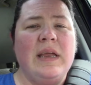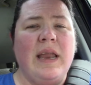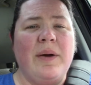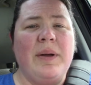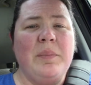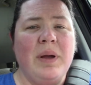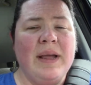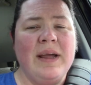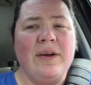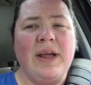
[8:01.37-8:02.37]
Now, in
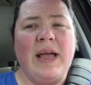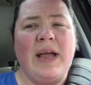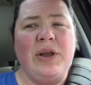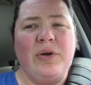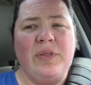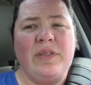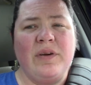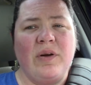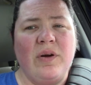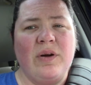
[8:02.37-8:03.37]
my area, I know that
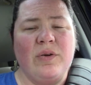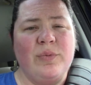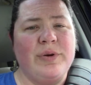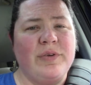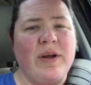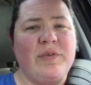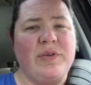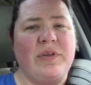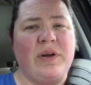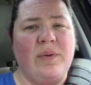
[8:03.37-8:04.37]
there are Uber
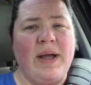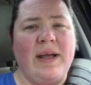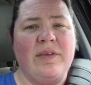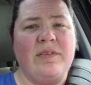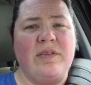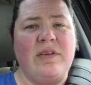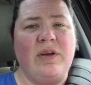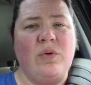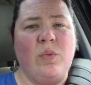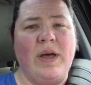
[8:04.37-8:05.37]
drivers that go out to
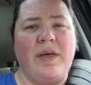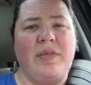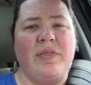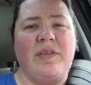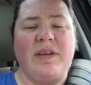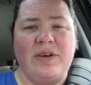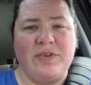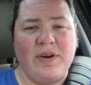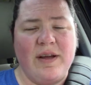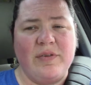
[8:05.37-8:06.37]
deal with the dinner
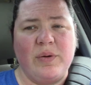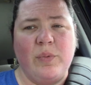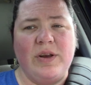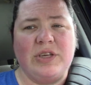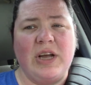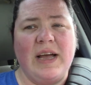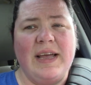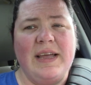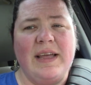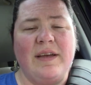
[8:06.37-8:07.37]
traffic, which
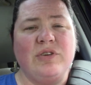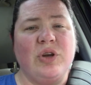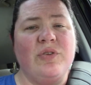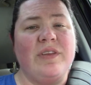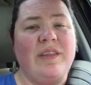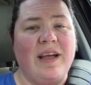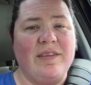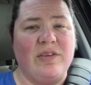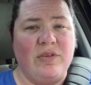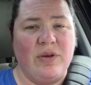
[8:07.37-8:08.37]
I have chosen
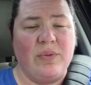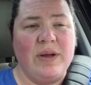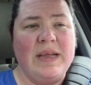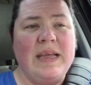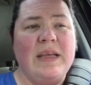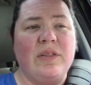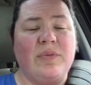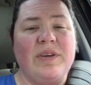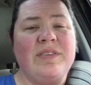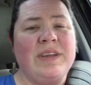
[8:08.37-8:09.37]
not to do. And the
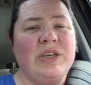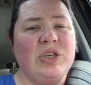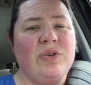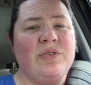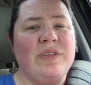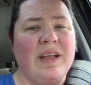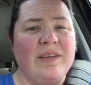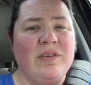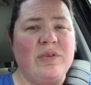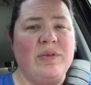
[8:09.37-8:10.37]
reason I chose
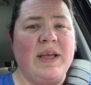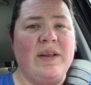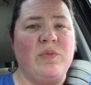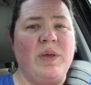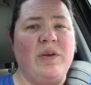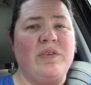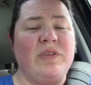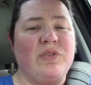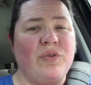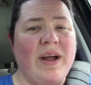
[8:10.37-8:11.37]
not to do that is because
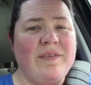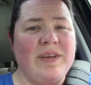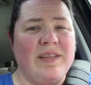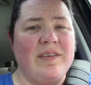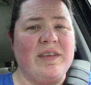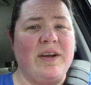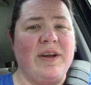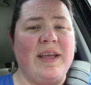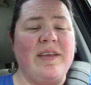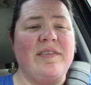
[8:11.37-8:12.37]
the traffic in this
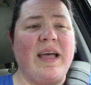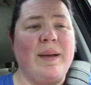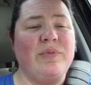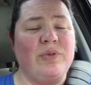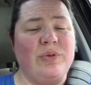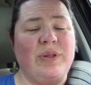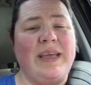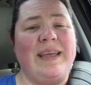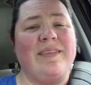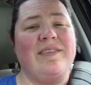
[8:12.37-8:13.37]
area is
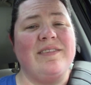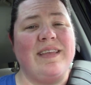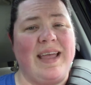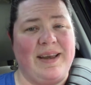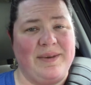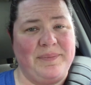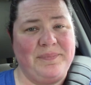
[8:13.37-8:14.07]
absolutely insane.